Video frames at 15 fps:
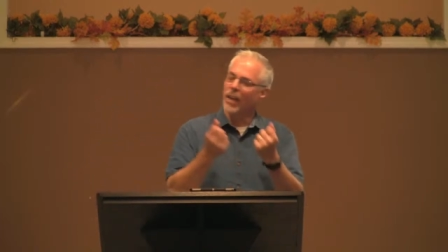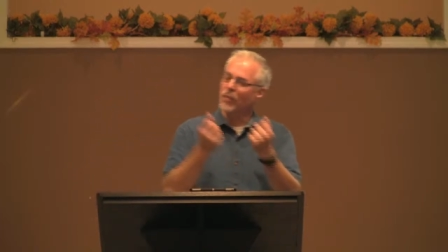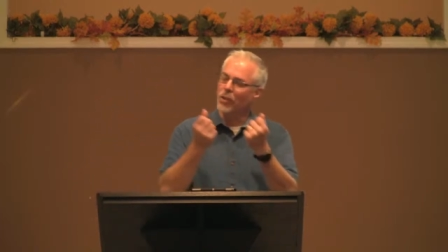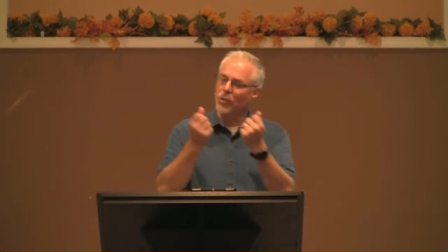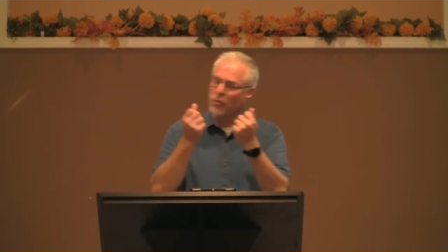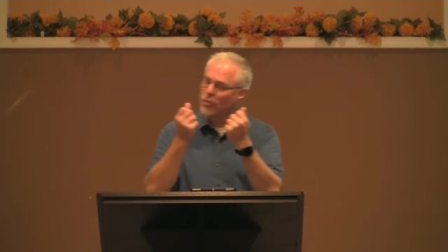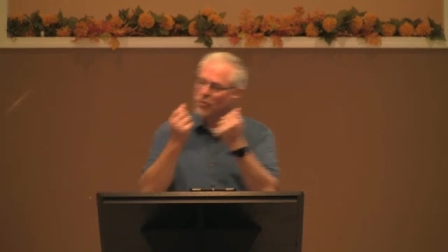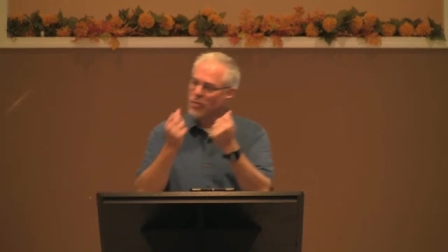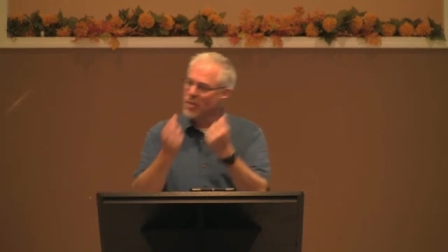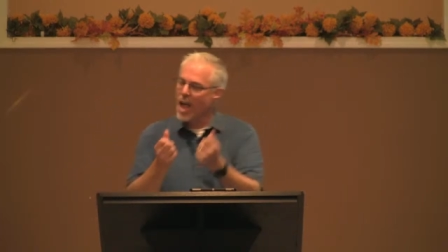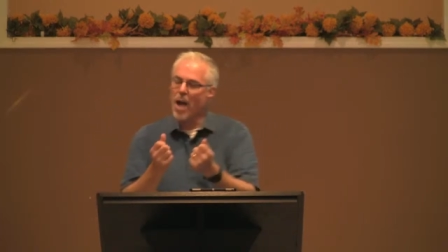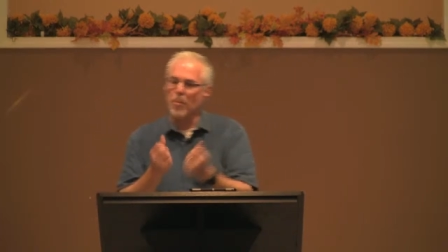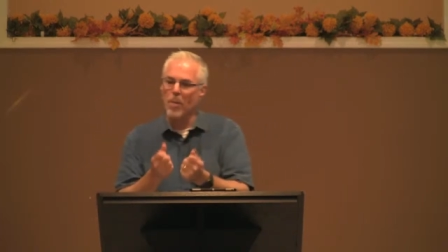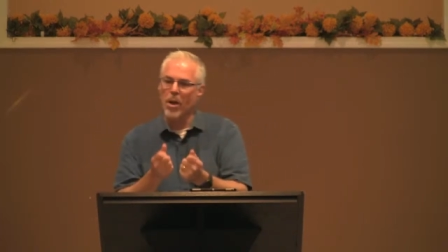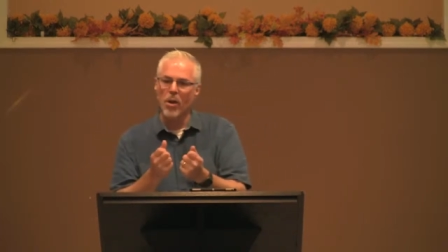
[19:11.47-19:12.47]
and this is
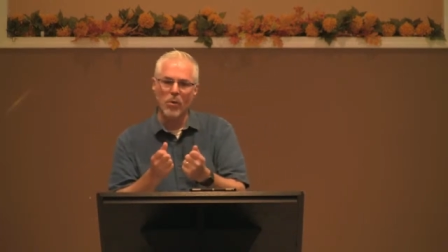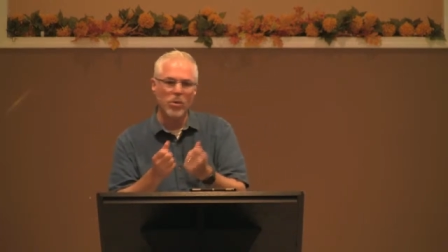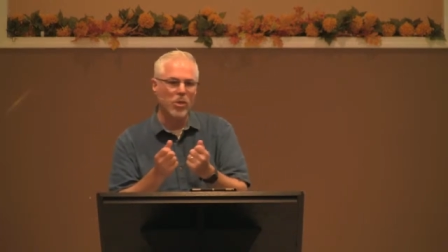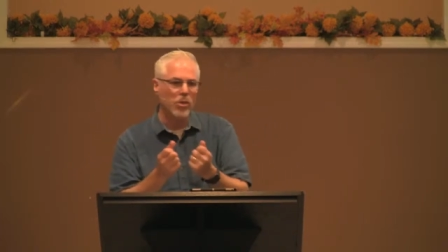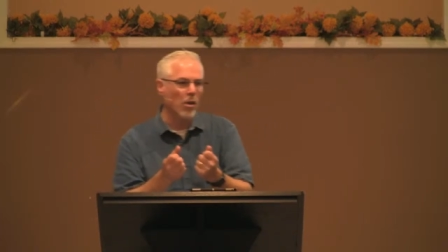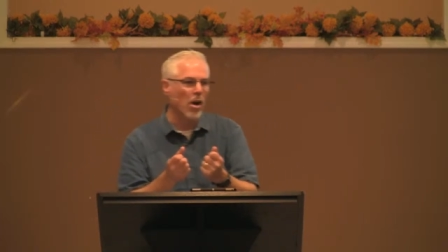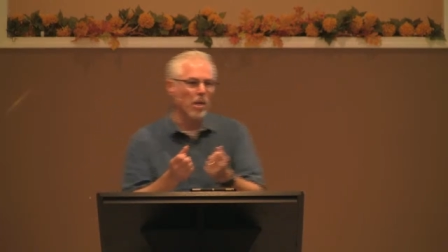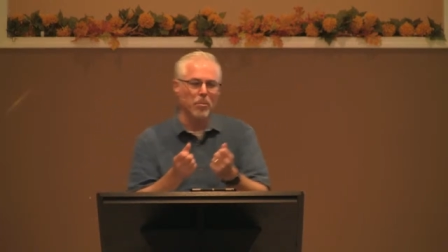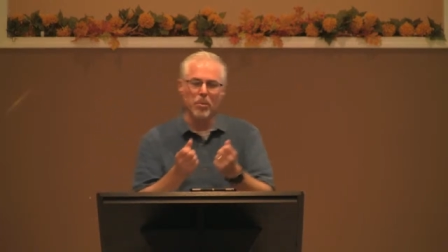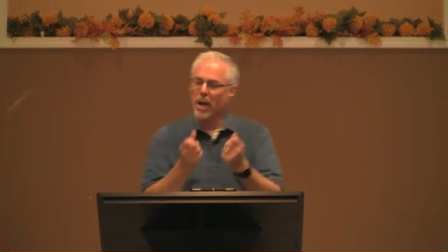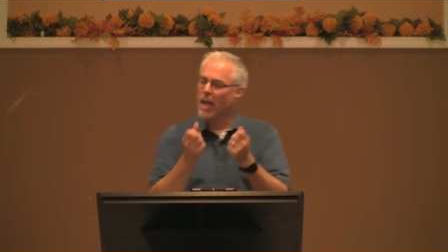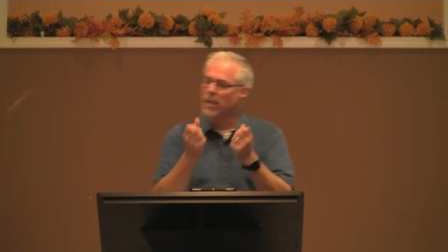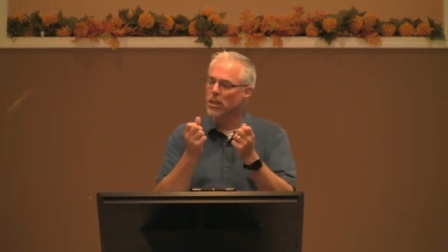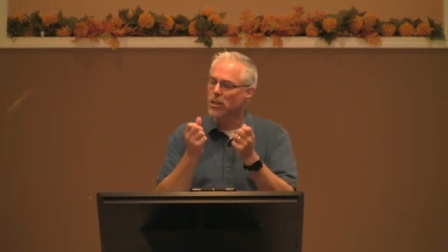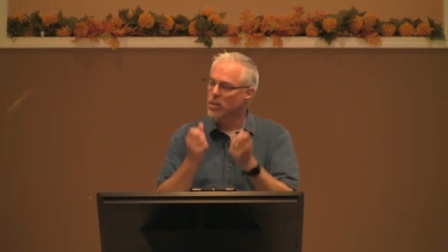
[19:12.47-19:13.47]
not my own thought, but
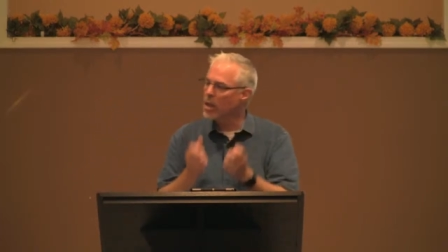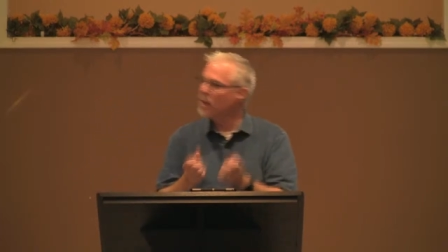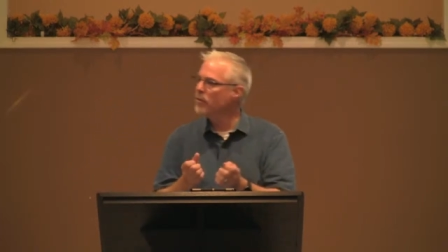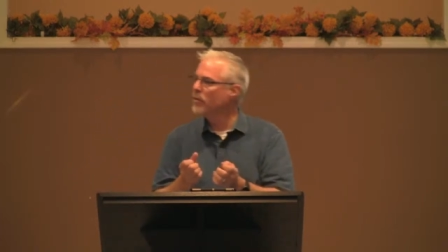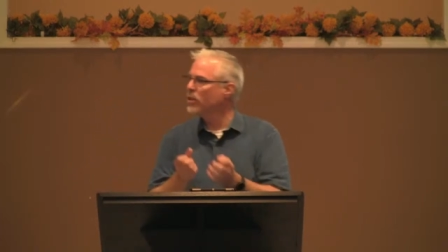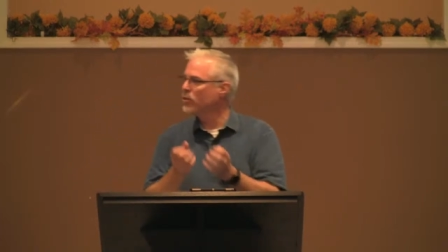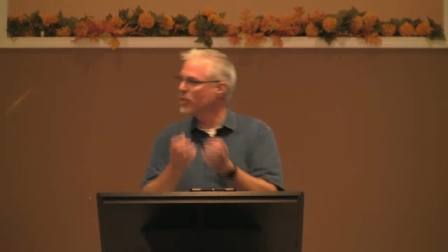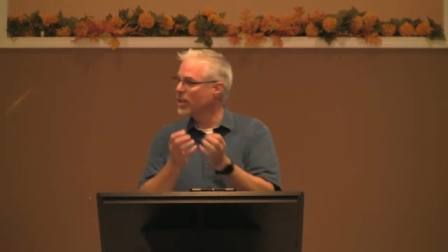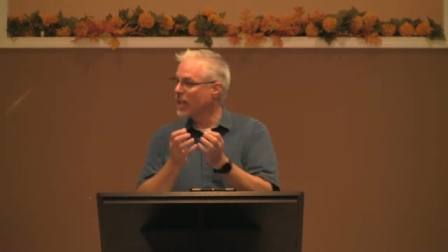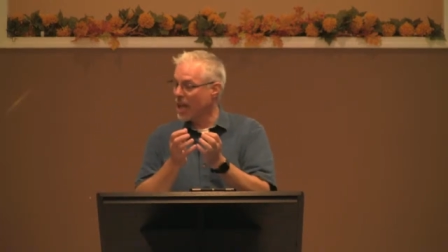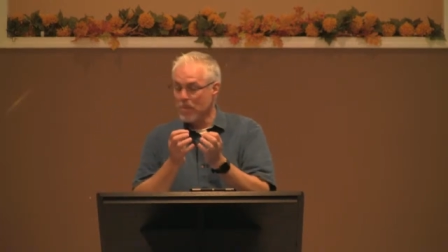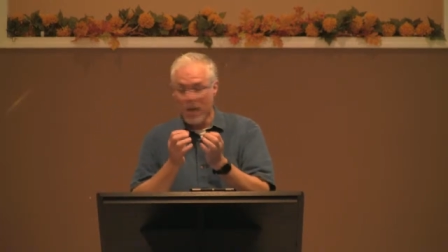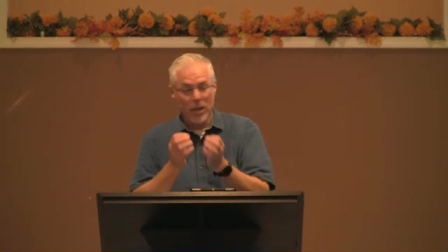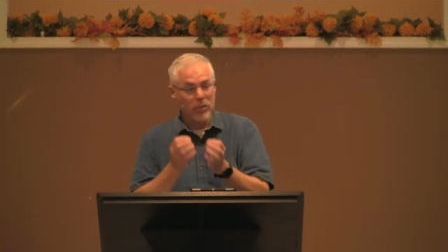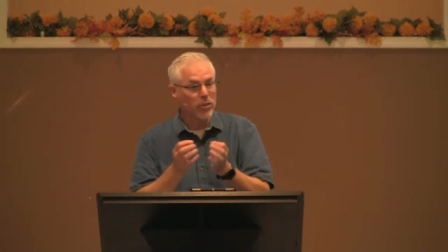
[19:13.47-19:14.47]
I love this, and
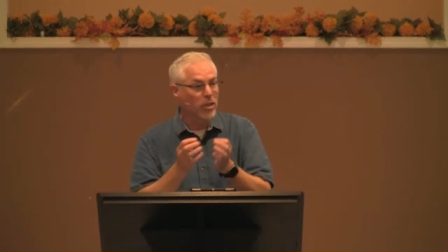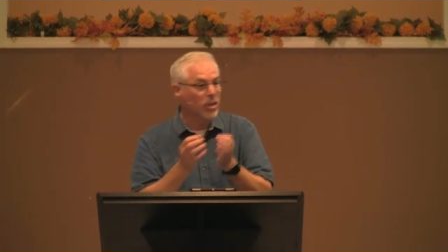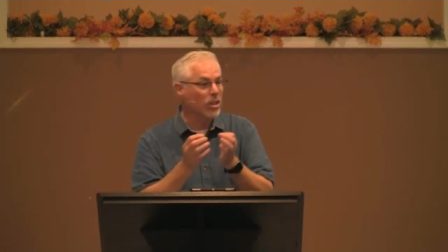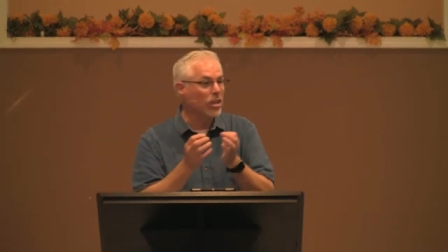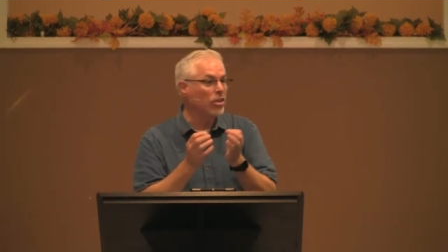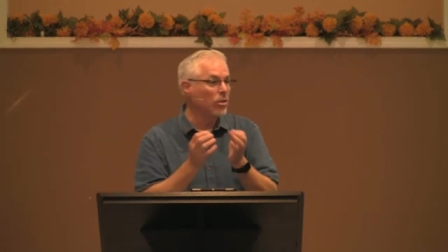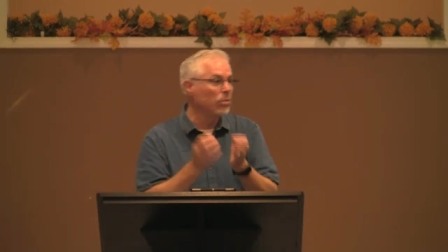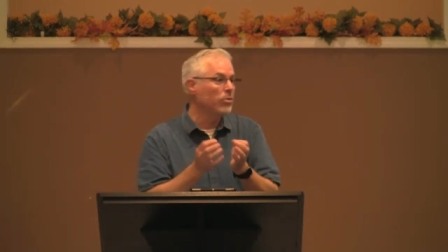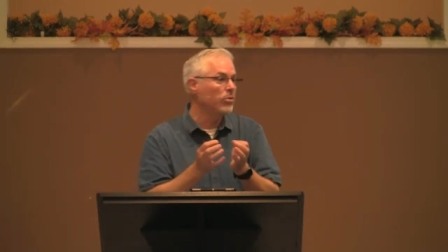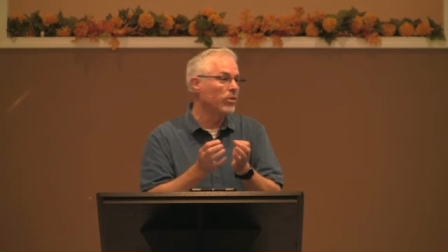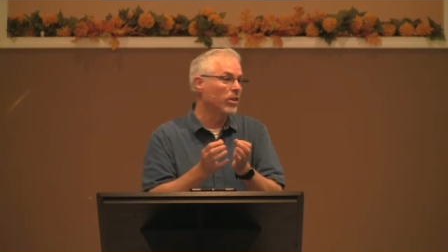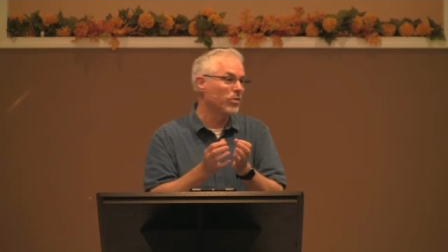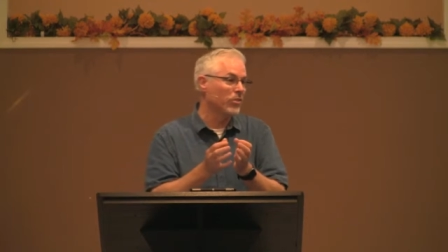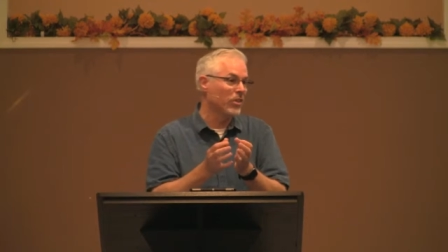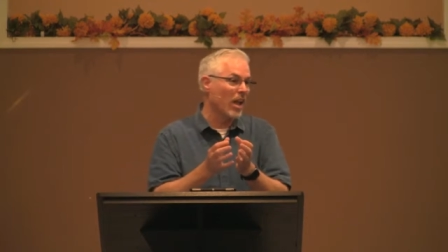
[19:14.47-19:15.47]
I'm actually going to use
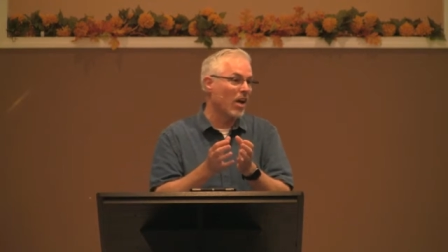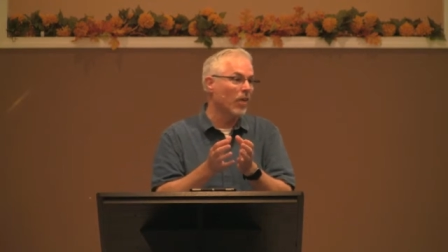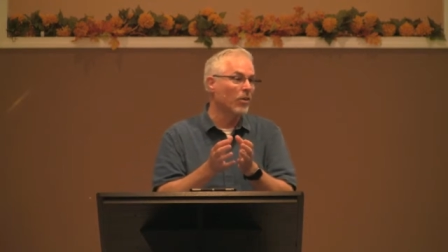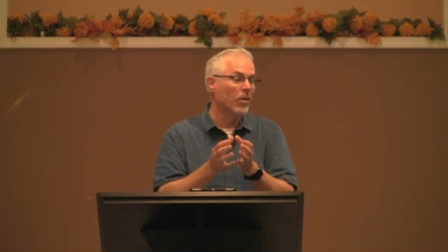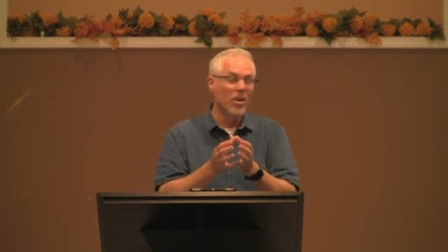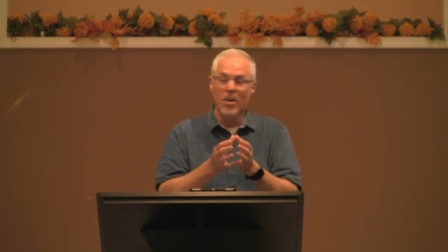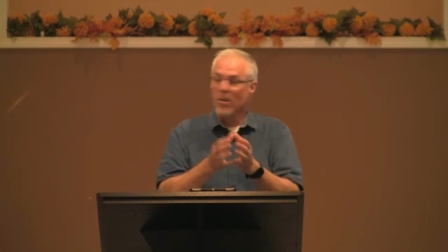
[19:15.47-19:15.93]
this now